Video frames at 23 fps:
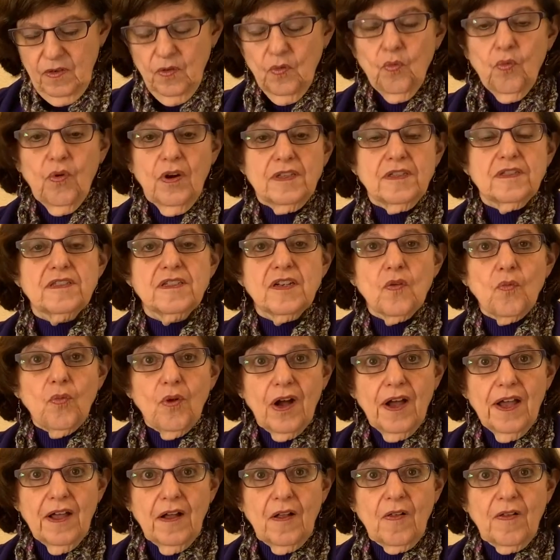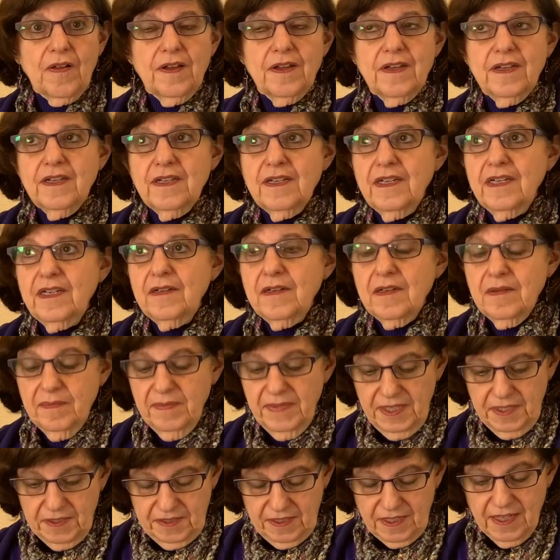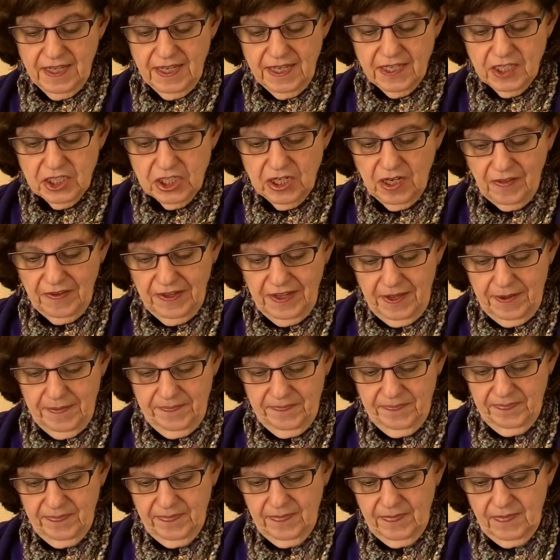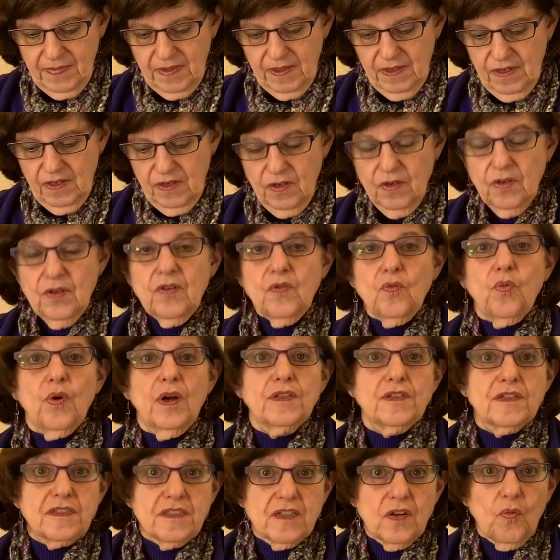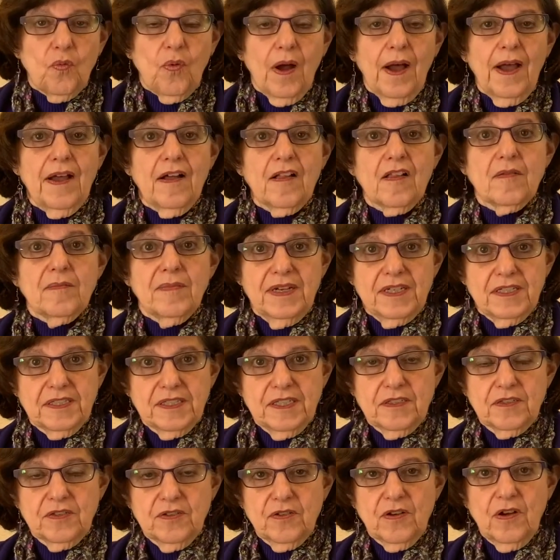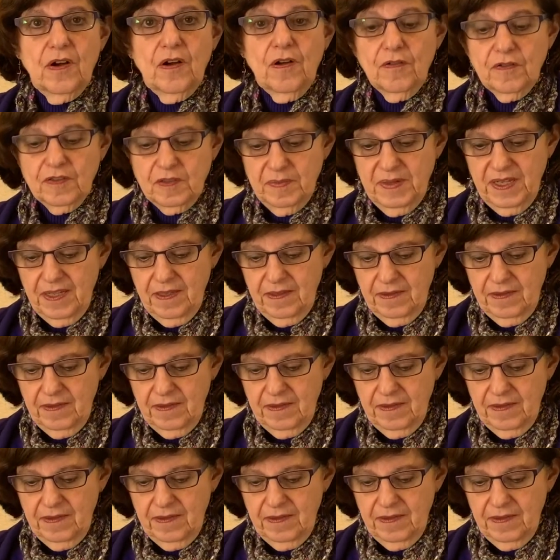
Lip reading: Once in a while means occasionally. Once in a while, my sister calls me.